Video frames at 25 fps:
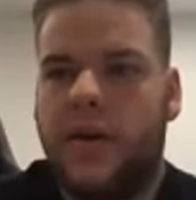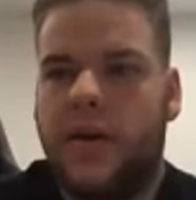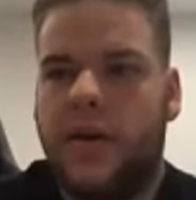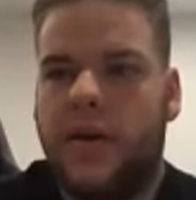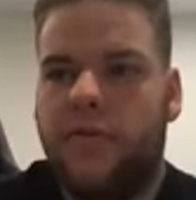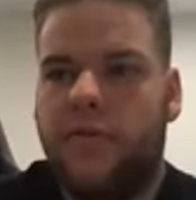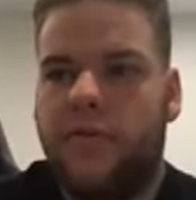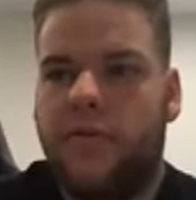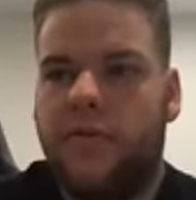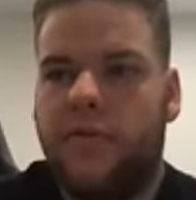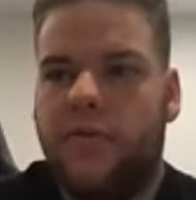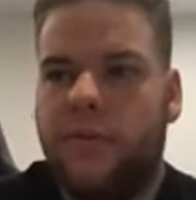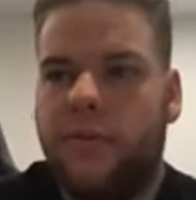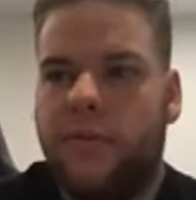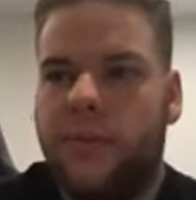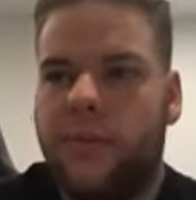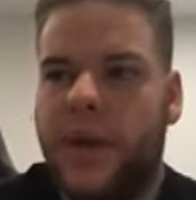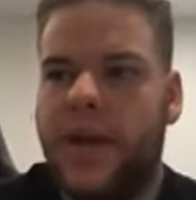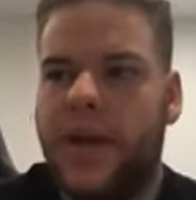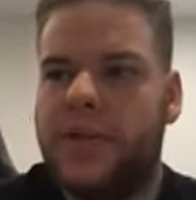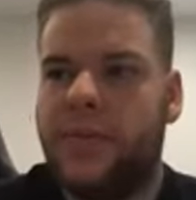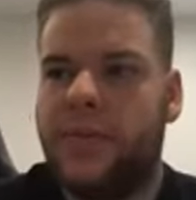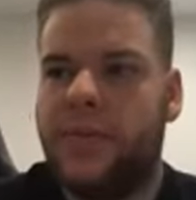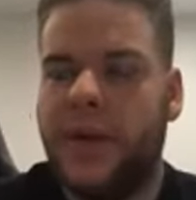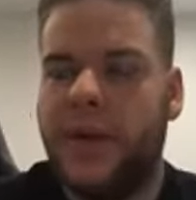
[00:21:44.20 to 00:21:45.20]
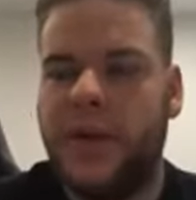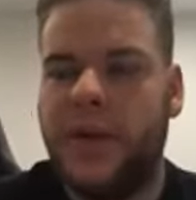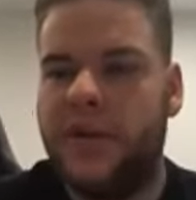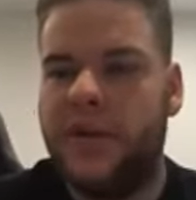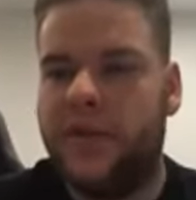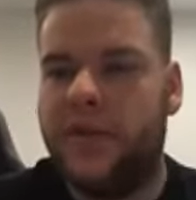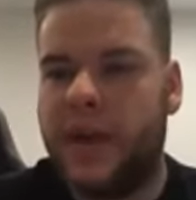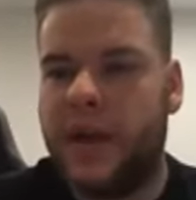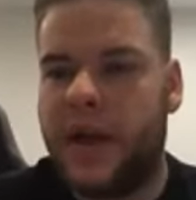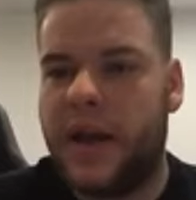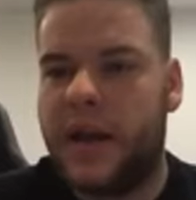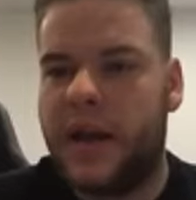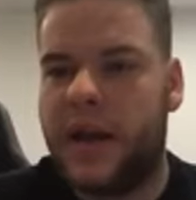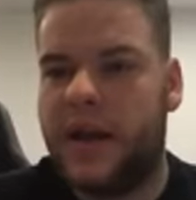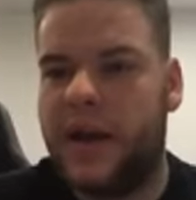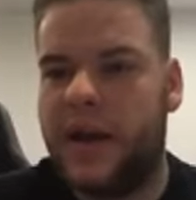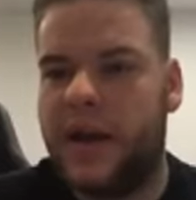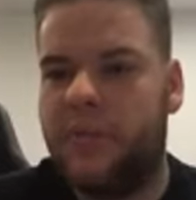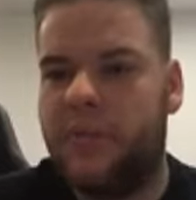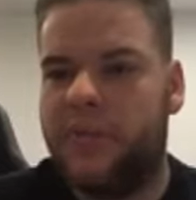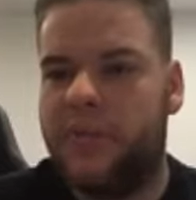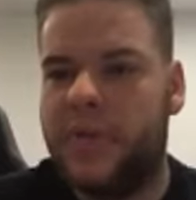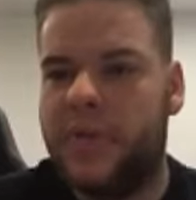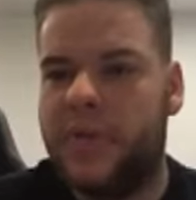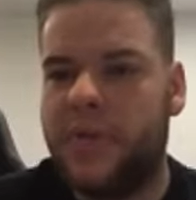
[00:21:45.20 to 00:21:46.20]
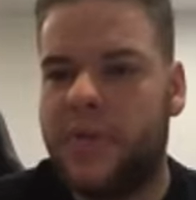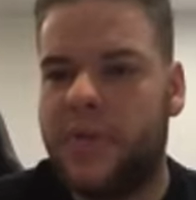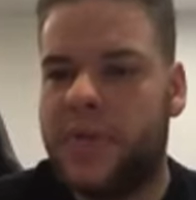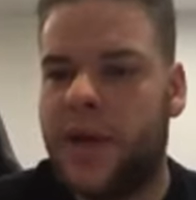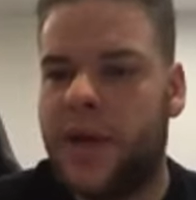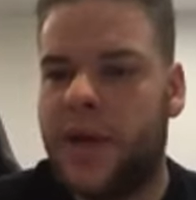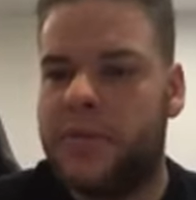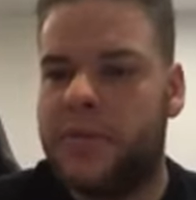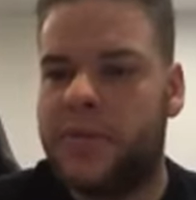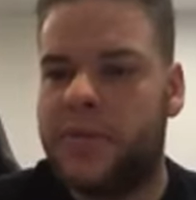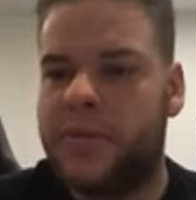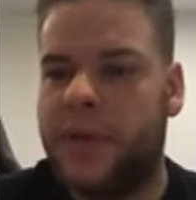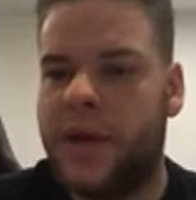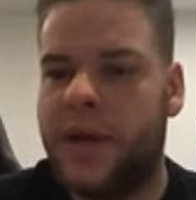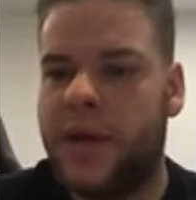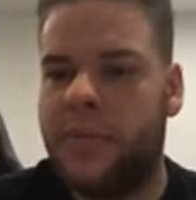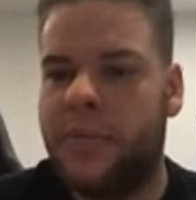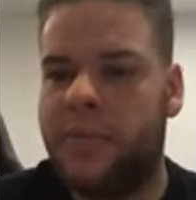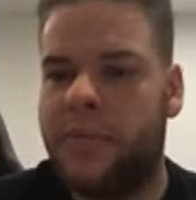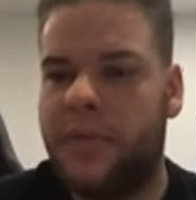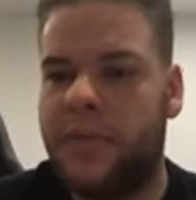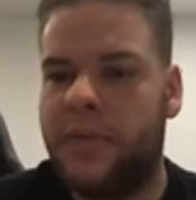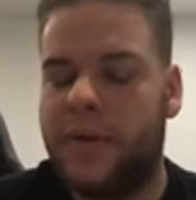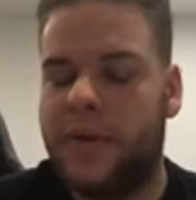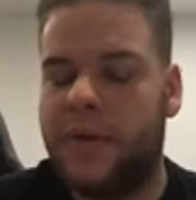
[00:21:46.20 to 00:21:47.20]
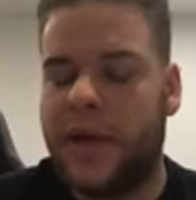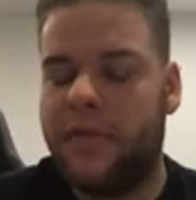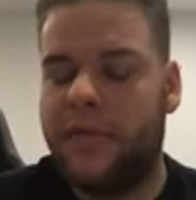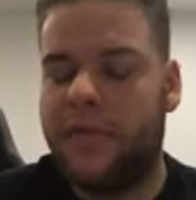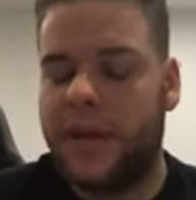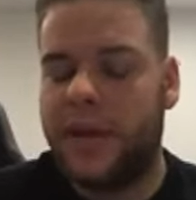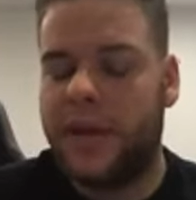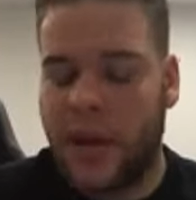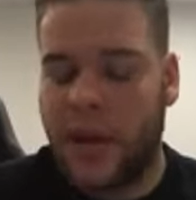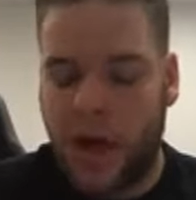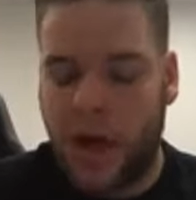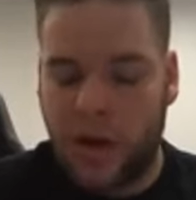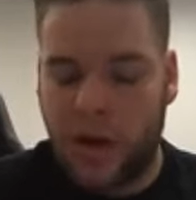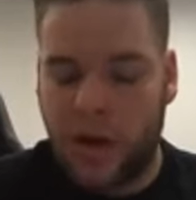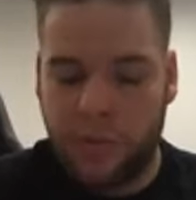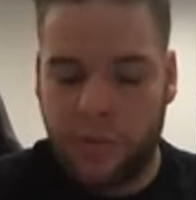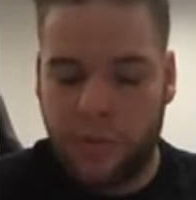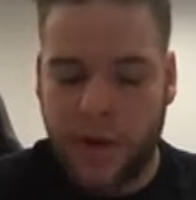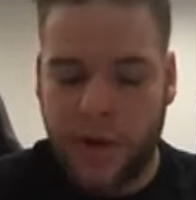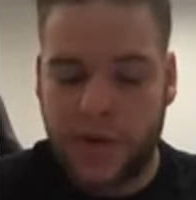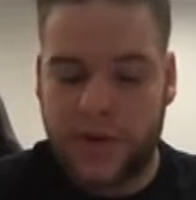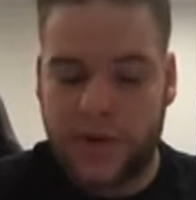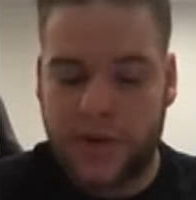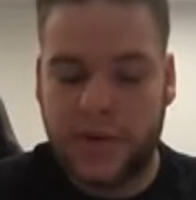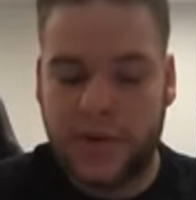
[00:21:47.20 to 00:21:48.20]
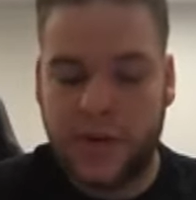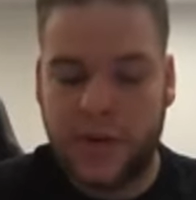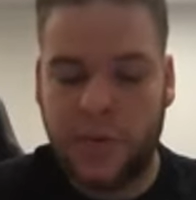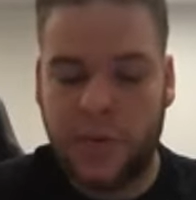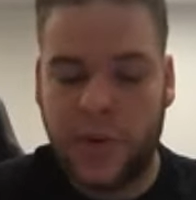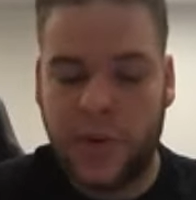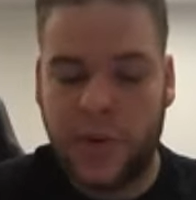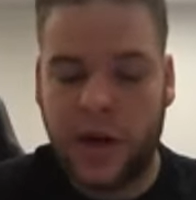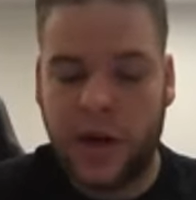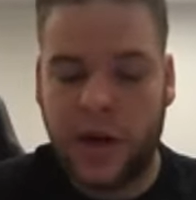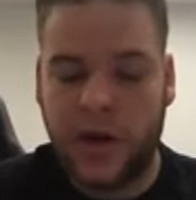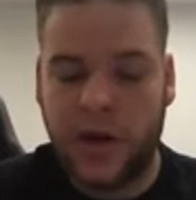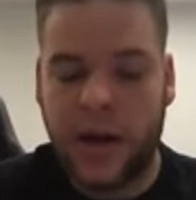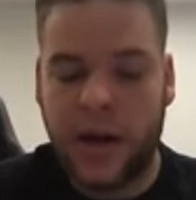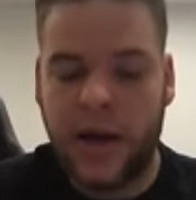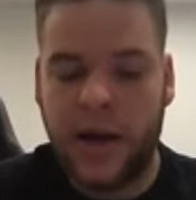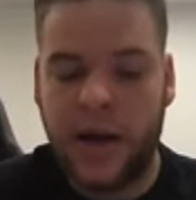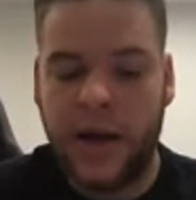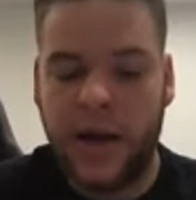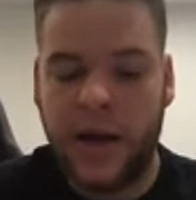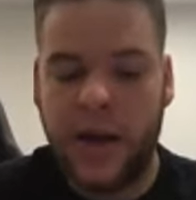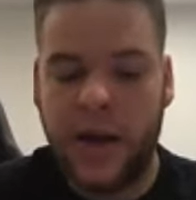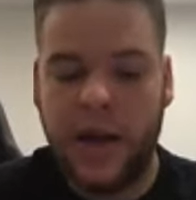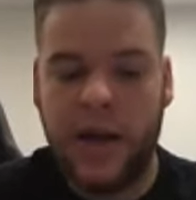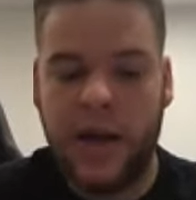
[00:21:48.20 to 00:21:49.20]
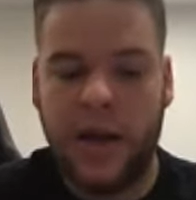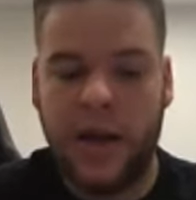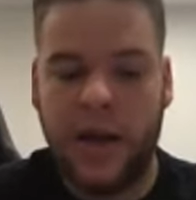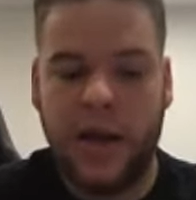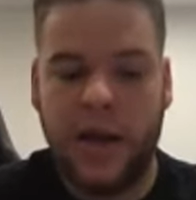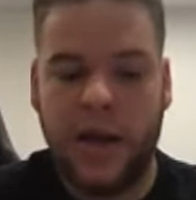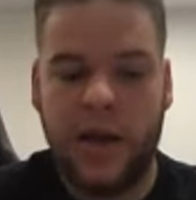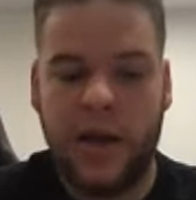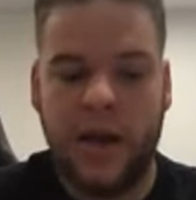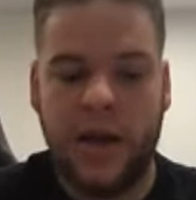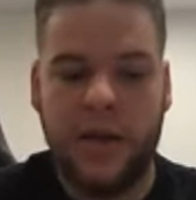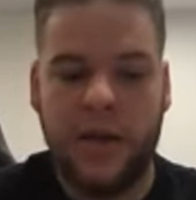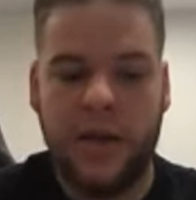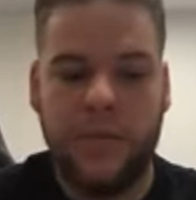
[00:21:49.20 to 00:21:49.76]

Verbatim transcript: For me, it's really different. Like, sometimes when I'm definitely now practicing without any